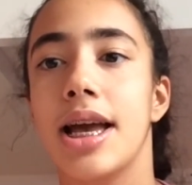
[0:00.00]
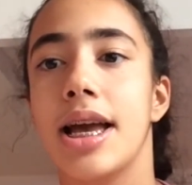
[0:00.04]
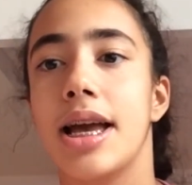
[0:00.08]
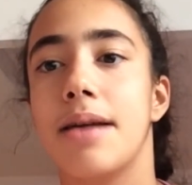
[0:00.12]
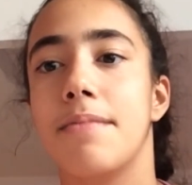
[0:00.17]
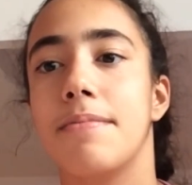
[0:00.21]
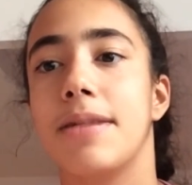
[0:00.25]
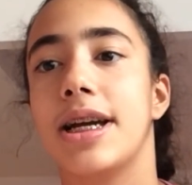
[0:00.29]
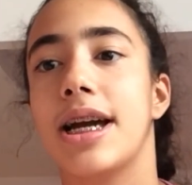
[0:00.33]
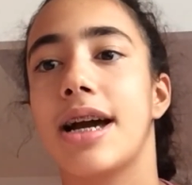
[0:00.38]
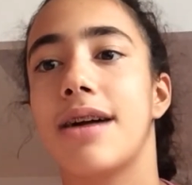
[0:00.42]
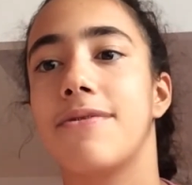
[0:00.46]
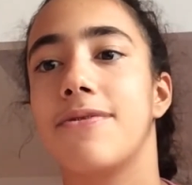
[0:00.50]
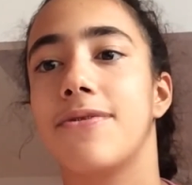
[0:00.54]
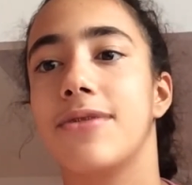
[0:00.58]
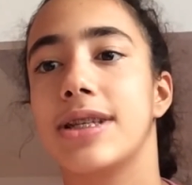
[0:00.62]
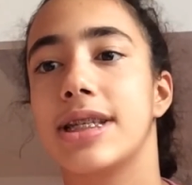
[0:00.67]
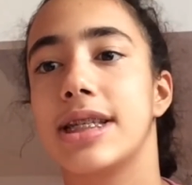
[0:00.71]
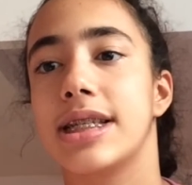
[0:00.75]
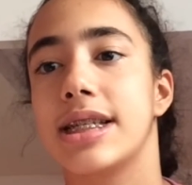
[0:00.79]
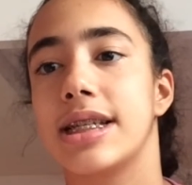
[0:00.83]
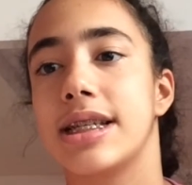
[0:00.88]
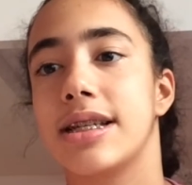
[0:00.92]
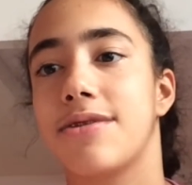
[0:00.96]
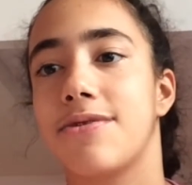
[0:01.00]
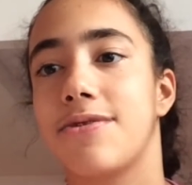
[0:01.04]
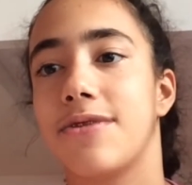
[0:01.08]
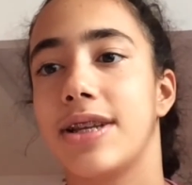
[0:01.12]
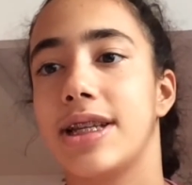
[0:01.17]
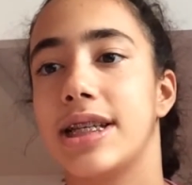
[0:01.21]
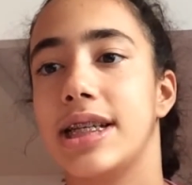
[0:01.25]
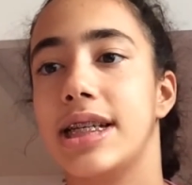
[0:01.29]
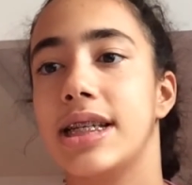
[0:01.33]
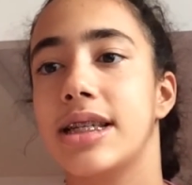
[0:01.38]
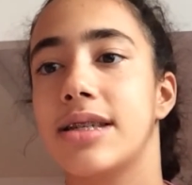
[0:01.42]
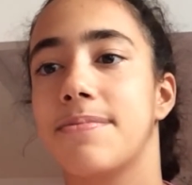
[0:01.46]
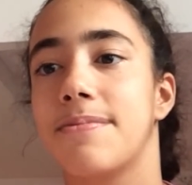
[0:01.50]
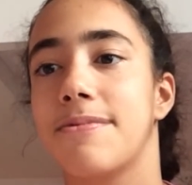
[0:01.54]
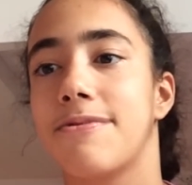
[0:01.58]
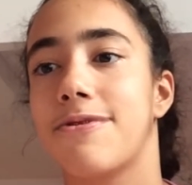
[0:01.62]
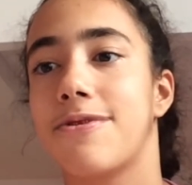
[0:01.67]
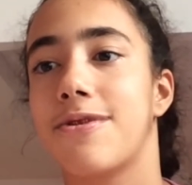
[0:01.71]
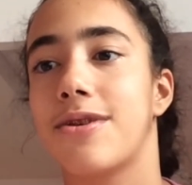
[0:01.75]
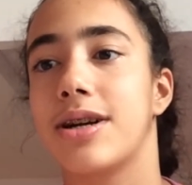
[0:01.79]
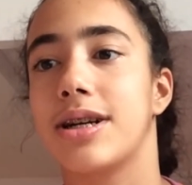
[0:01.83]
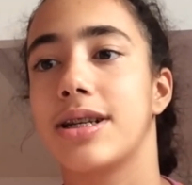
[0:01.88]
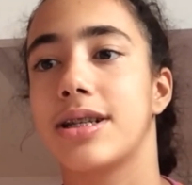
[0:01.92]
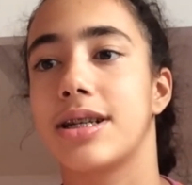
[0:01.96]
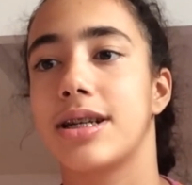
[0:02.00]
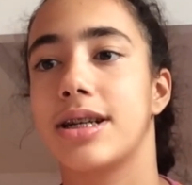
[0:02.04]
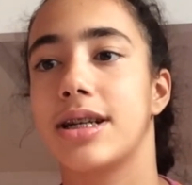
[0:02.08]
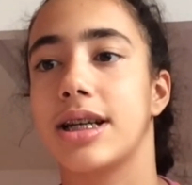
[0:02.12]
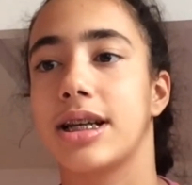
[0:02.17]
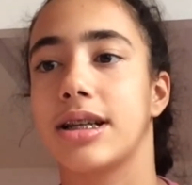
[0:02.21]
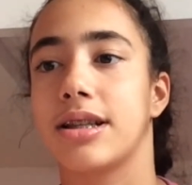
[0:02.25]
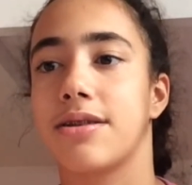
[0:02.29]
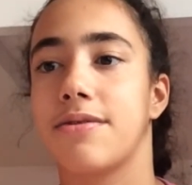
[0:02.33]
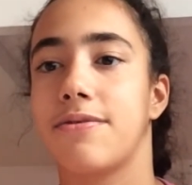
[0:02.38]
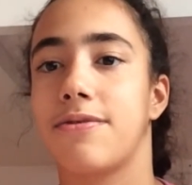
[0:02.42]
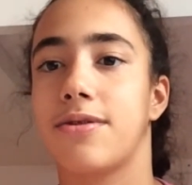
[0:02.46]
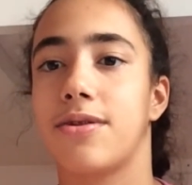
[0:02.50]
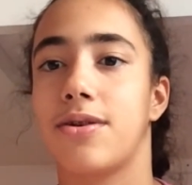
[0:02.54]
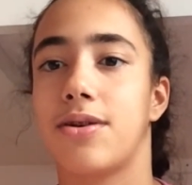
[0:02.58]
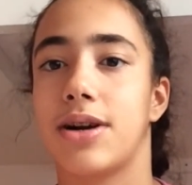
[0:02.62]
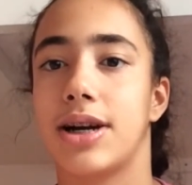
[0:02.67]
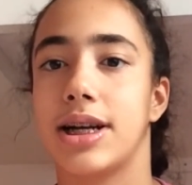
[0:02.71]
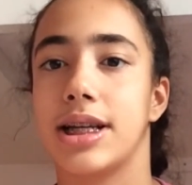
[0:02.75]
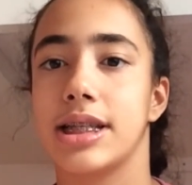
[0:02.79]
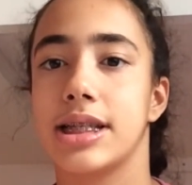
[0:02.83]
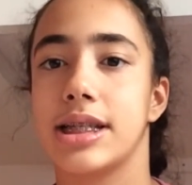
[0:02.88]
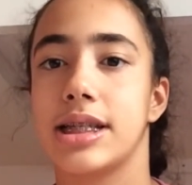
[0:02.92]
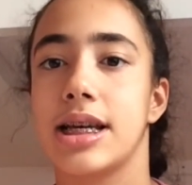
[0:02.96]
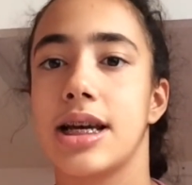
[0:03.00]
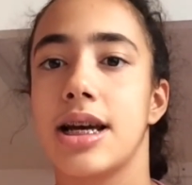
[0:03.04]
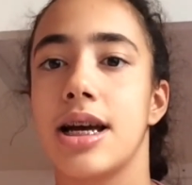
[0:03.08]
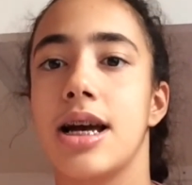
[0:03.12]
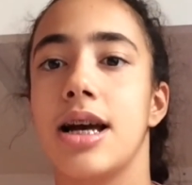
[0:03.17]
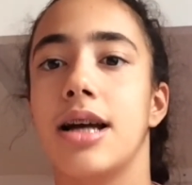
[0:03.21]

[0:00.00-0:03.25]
He may have visited Venice before returning to Florence.